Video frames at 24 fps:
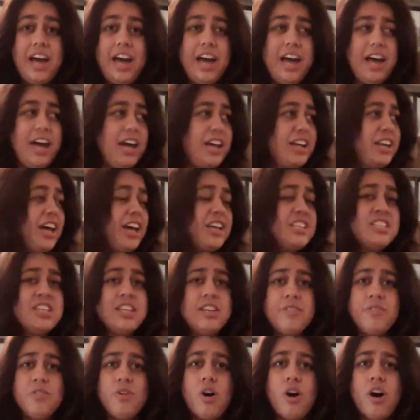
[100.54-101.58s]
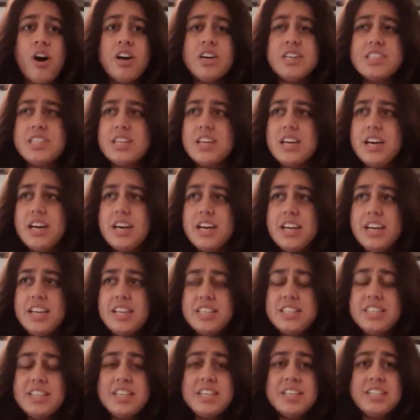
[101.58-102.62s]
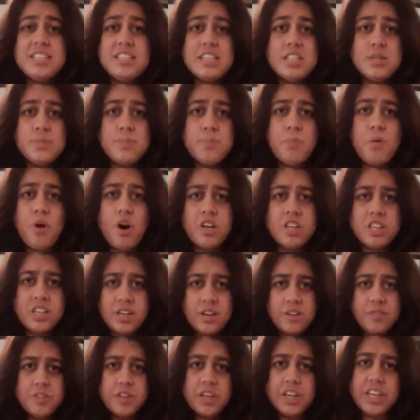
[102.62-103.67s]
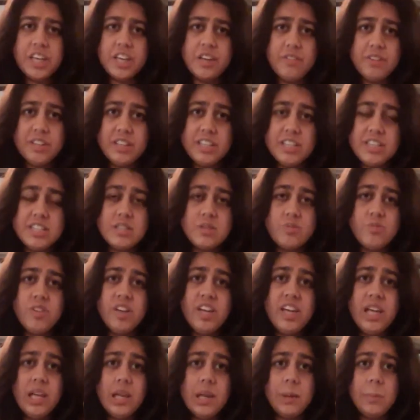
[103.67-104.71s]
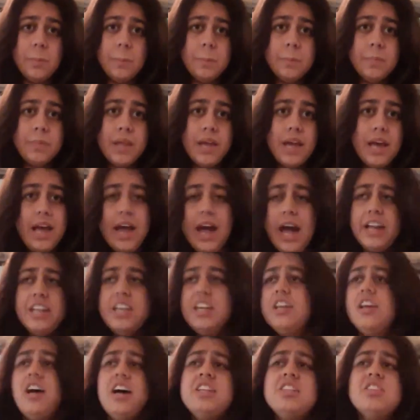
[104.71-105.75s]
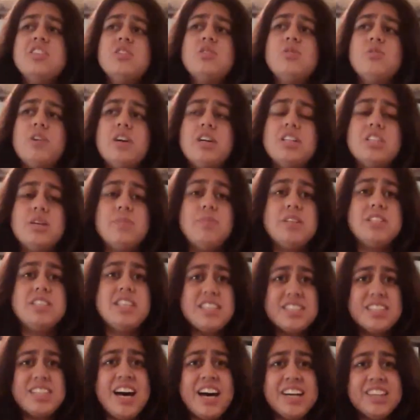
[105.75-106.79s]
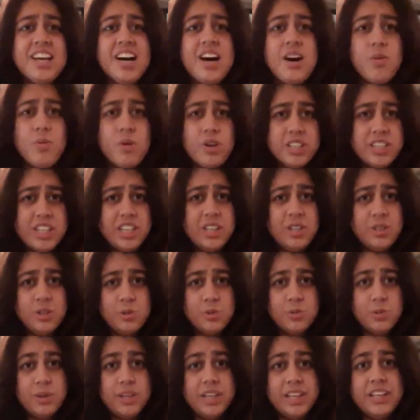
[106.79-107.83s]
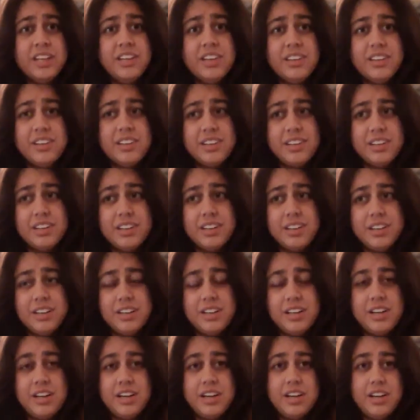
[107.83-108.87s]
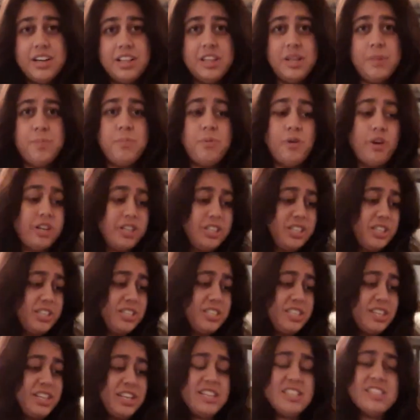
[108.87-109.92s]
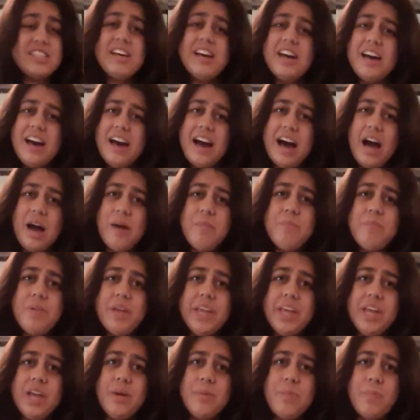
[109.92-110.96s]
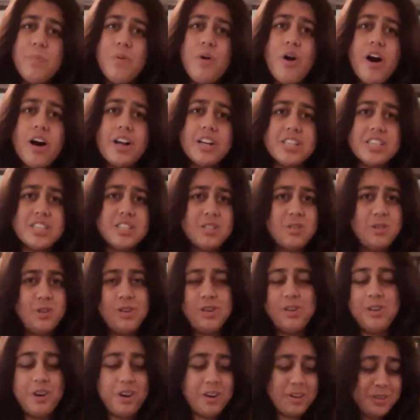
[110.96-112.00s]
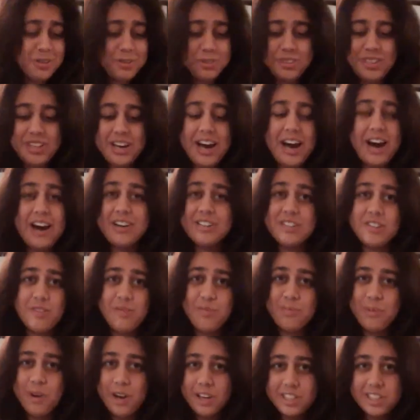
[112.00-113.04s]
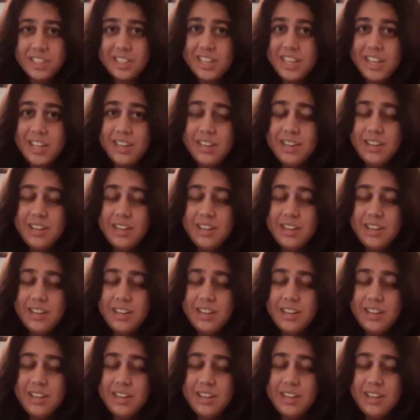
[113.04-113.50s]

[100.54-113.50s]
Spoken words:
And as he walks, he sees this potter working with his wheel. And he runs towards him and says, "Dada, what are you doing?" The potter says, "I'm making pots. Do you not know the art of pottery?"